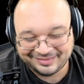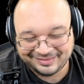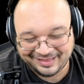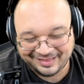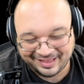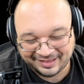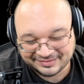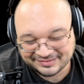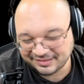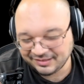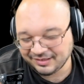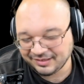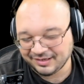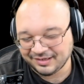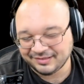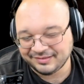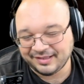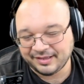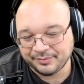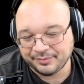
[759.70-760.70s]
Exile
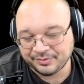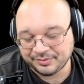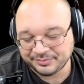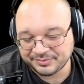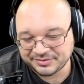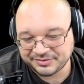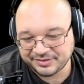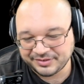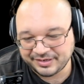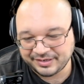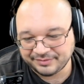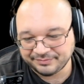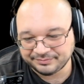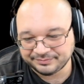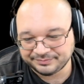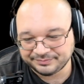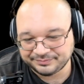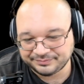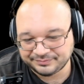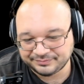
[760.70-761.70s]
Con day one was great.
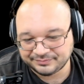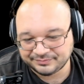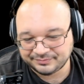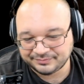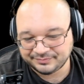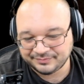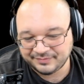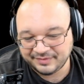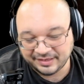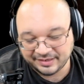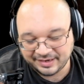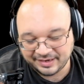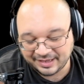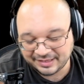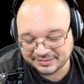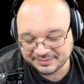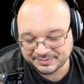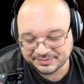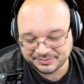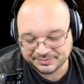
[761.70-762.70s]
The
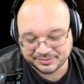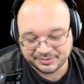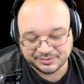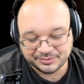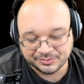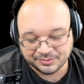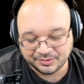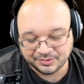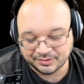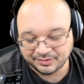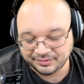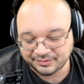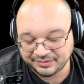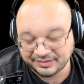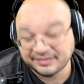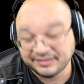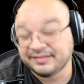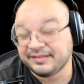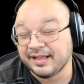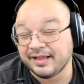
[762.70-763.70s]
announcements were cool.
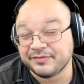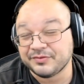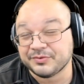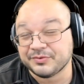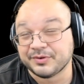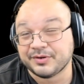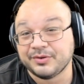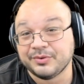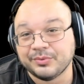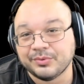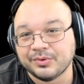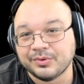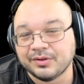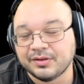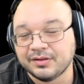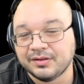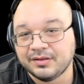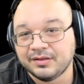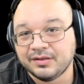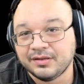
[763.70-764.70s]
The devs were
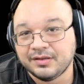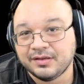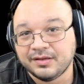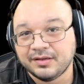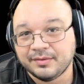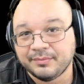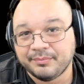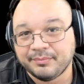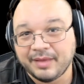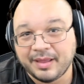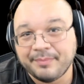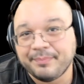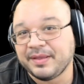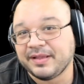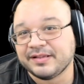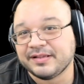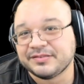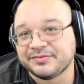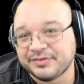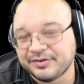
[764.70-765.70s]
cool. My
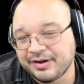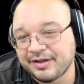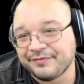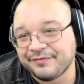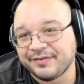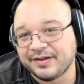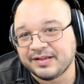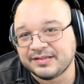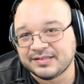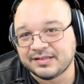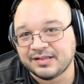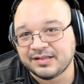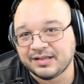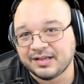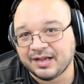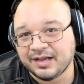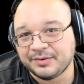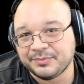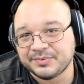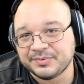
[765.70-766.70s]
biggest regret for Exile
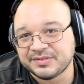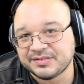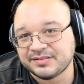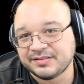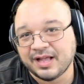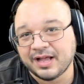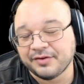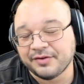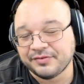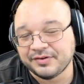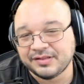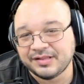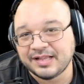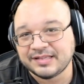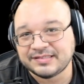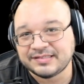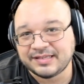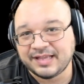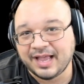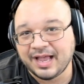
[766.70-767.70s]
Con was not
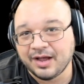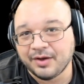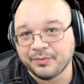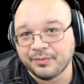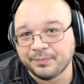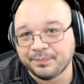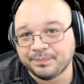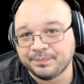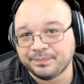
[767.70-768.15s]
realizing how